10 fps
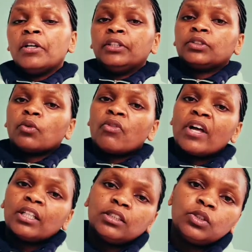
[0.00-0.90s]
so
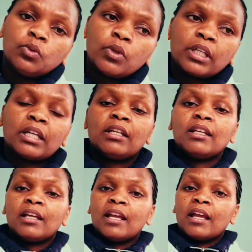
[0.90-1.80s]
that you can
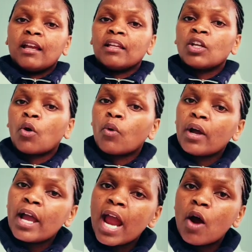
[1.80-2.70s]

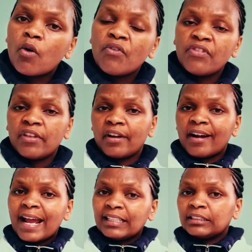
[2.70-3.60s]
inquire on the
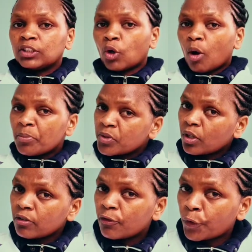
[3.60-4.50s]
right
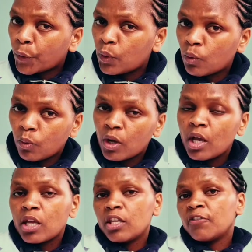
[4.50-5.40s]
option for you
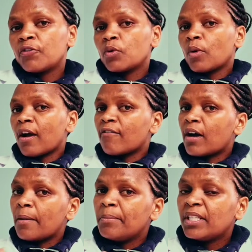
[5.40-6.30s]
if you have
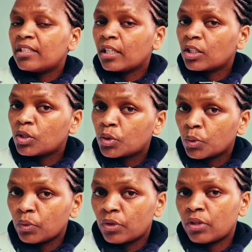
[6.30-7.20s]
a missing
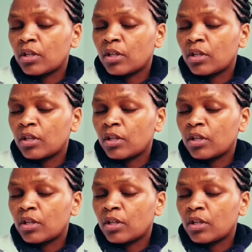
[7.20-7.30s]
tooth,